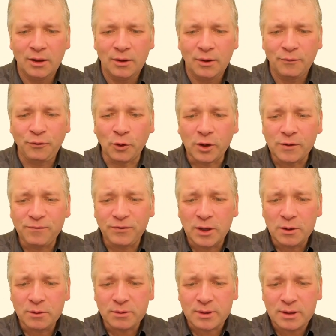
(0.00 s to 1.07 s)
For
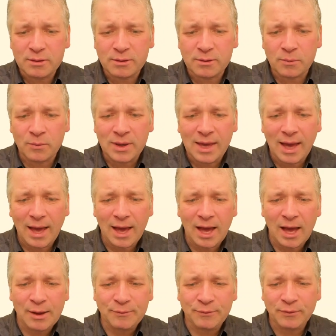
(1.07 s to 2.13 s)
confuses, we
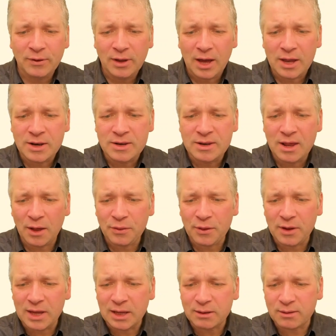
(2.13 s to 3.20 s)
have another
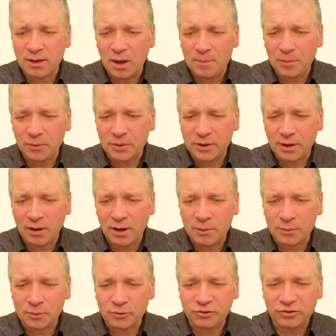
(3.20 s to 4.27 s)
example that I
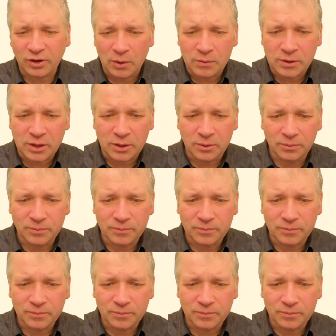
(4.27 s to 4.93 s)
will show you.